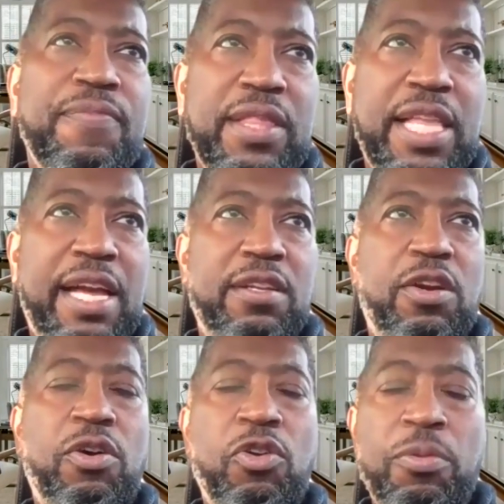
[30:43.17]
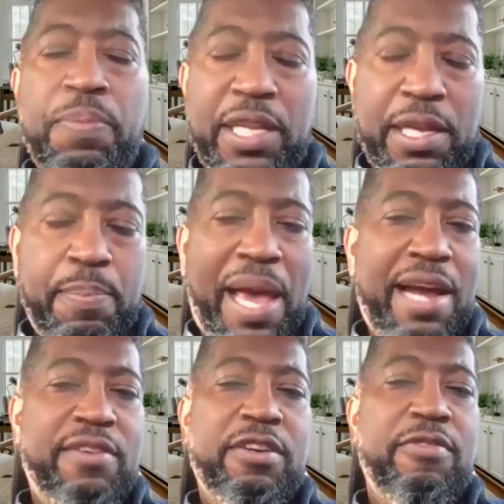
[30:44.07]
that opening
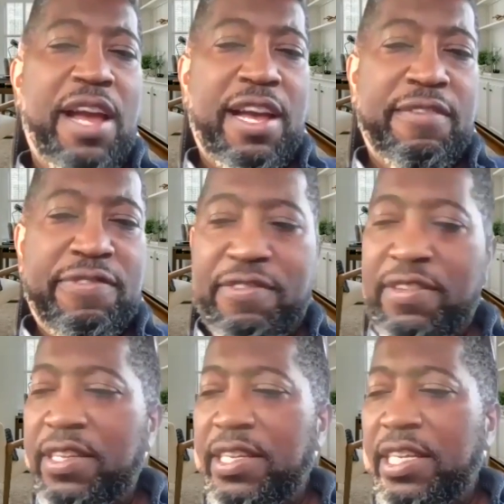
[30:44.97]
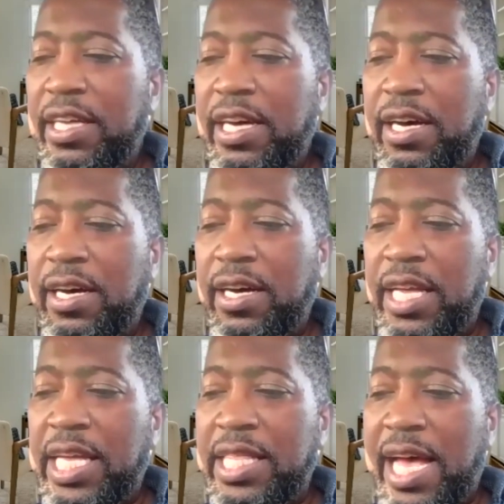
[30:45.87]
paragraph uh,
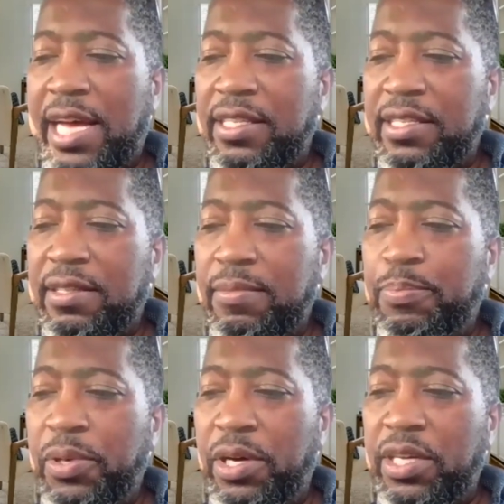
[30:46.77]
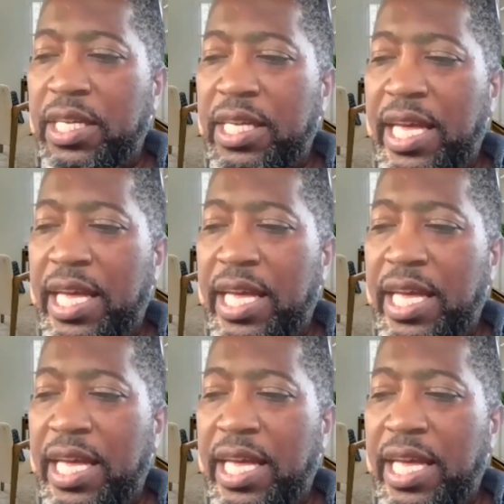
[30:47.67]
in that book.